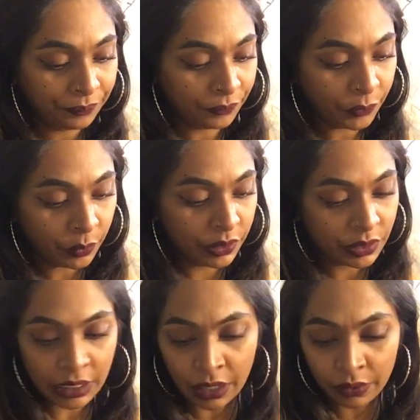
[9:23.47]
What is
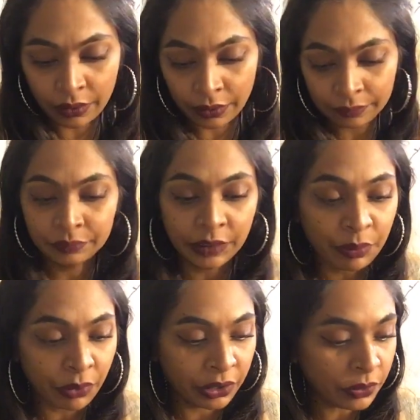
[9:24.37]
the outcome?
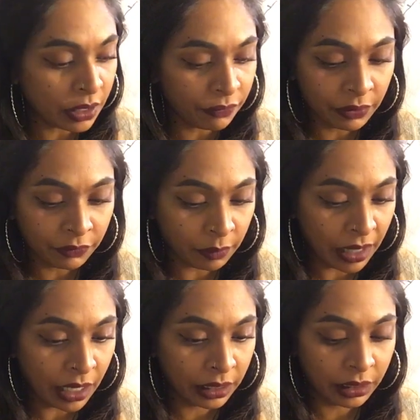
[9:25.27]
Libra, are you suffering from a
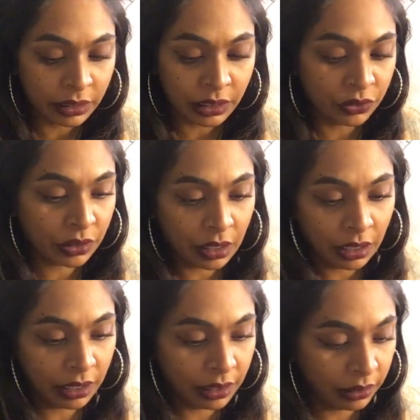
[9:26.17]
headache? Because I just got a
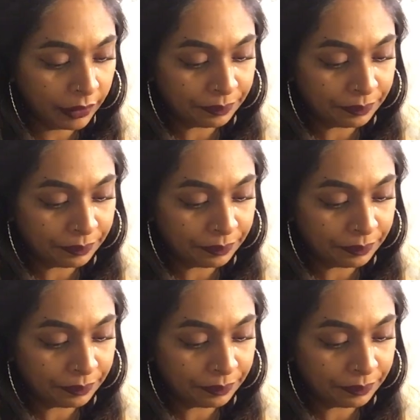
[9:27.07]
headache.